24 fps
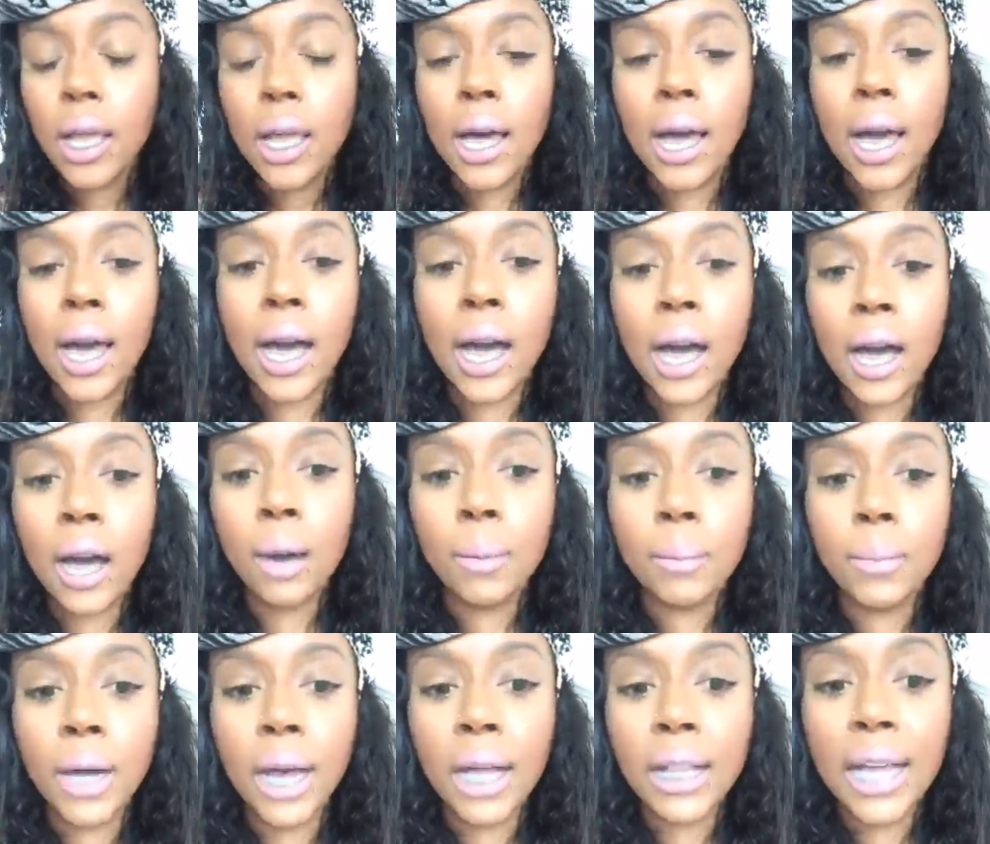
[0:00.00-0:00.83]

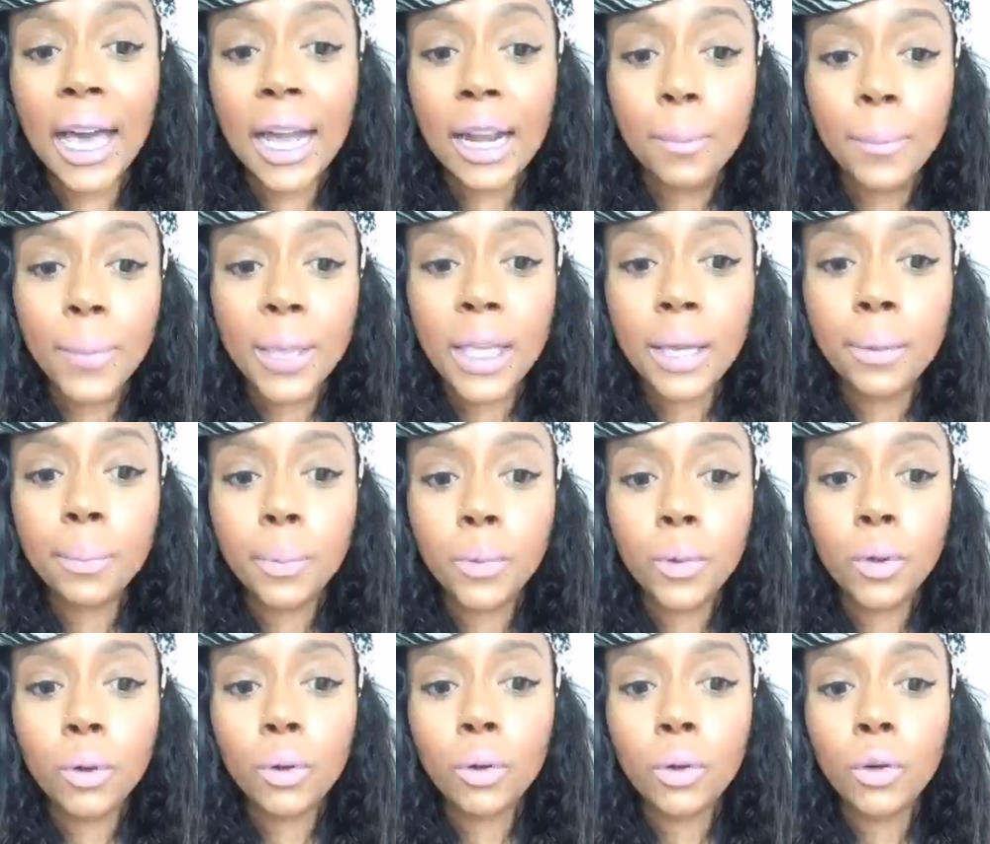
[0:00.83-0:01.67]
Um, a lot of
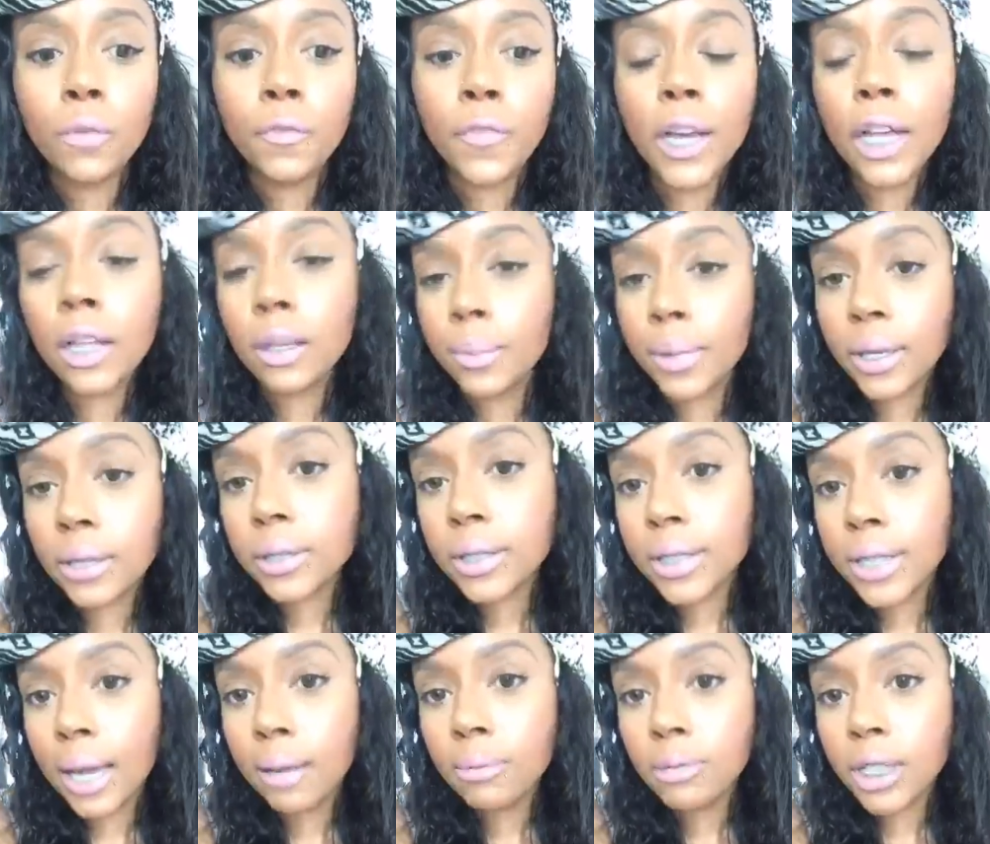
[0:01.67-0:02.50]
people who follow me on
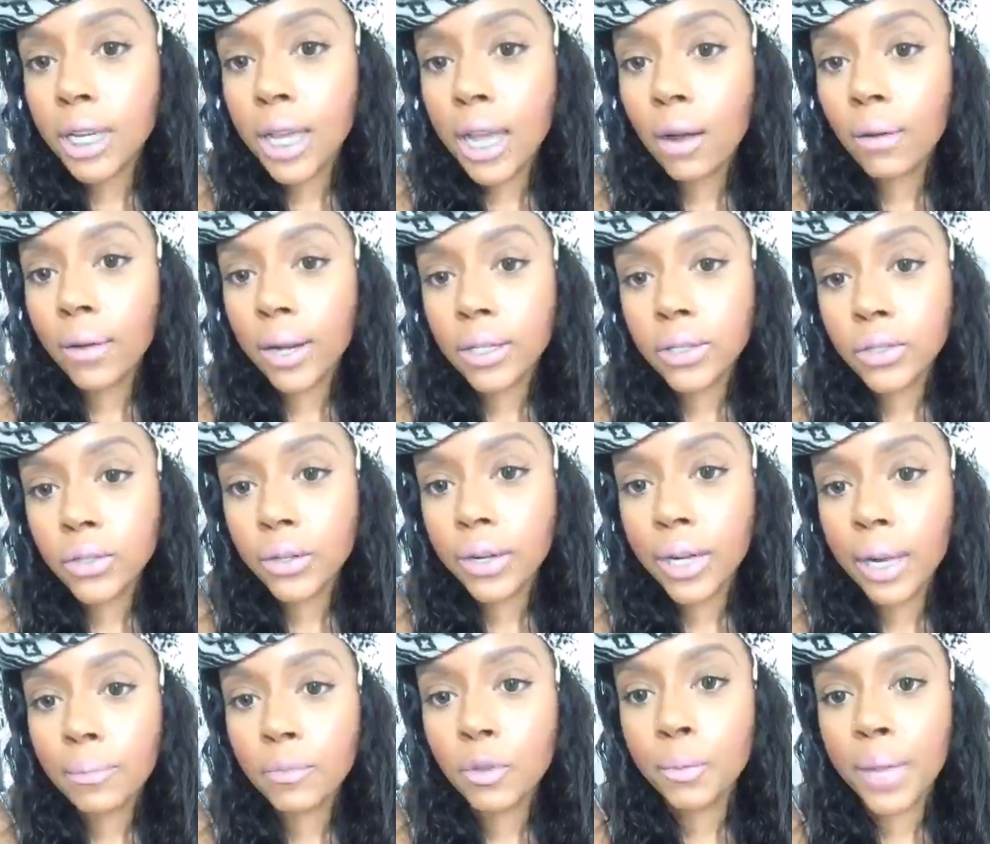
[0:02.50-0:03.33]
Snapchat or
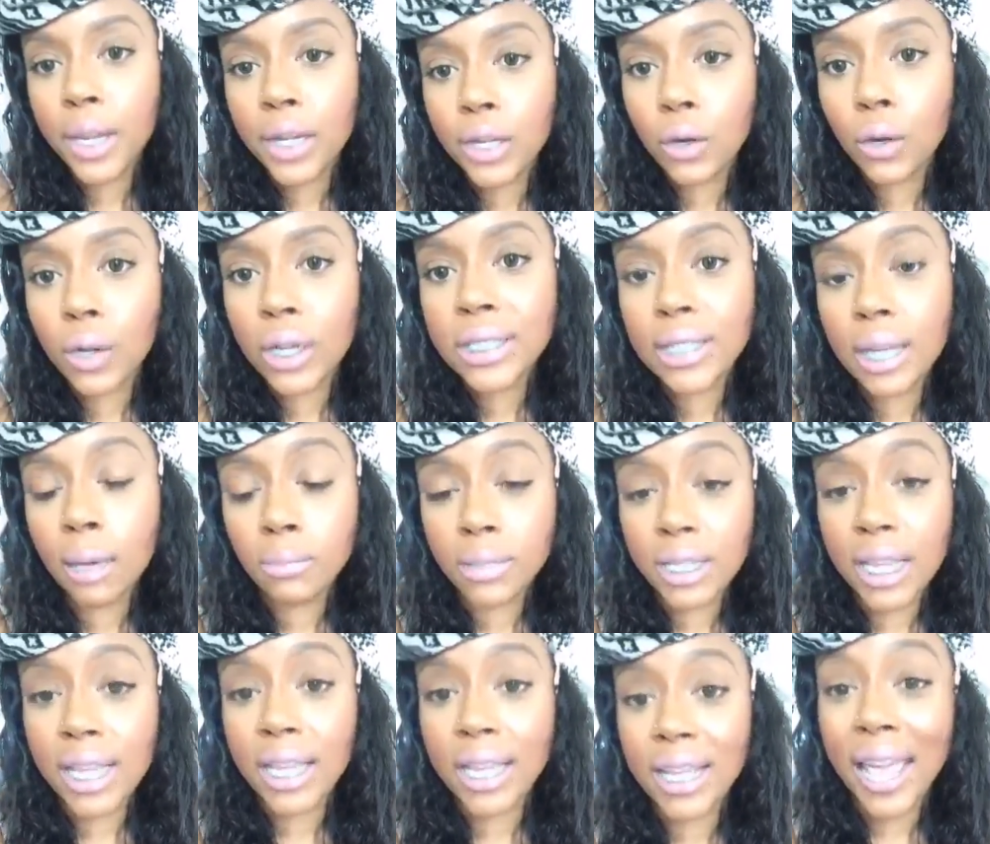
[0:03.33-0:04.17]
Instagram, you may notice I'm
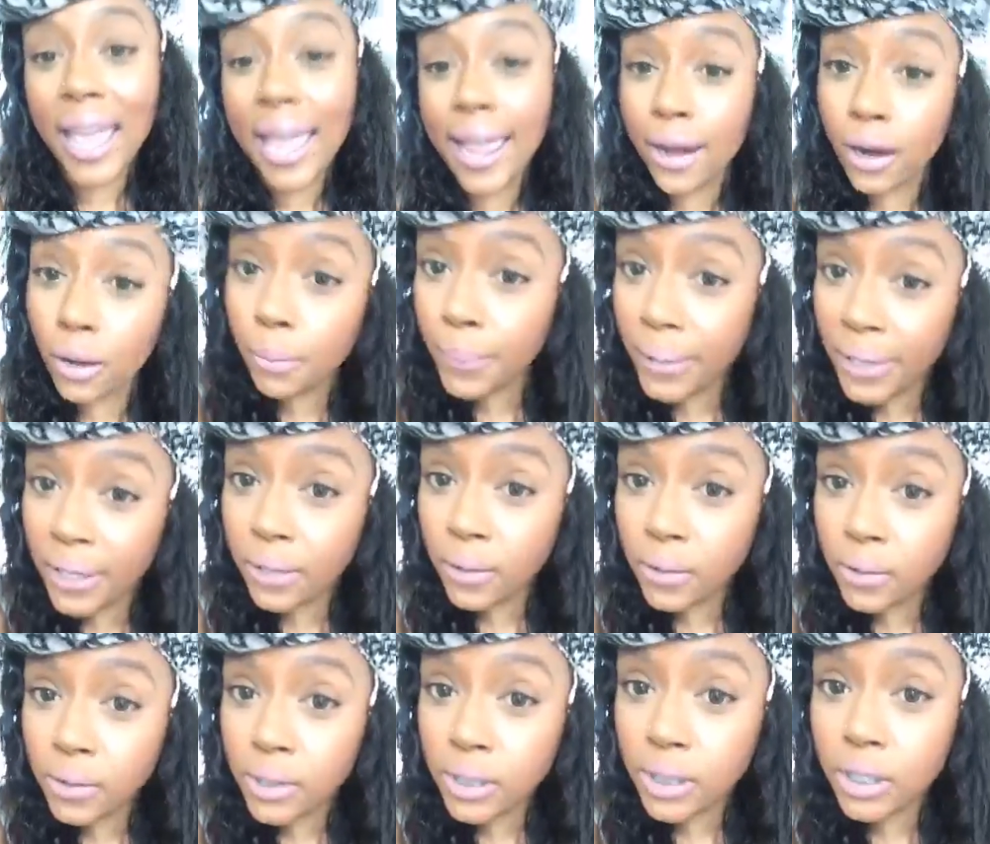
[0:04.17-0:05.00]
taking hair
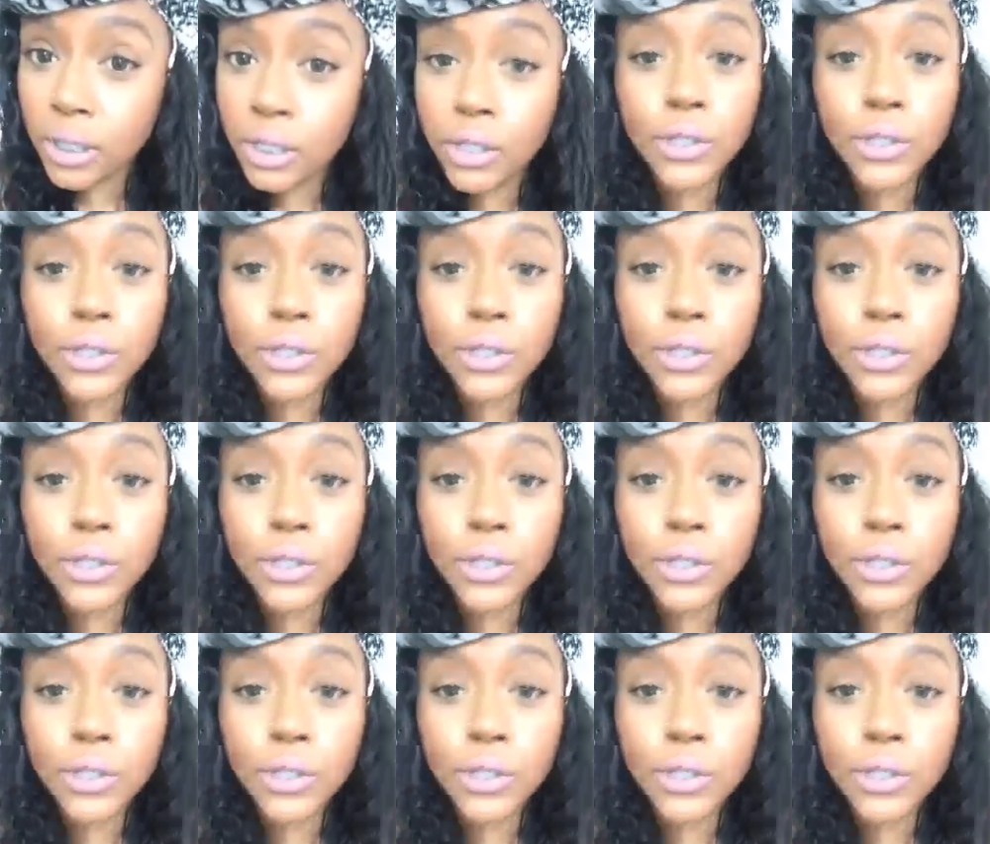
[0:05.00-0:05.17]
pills.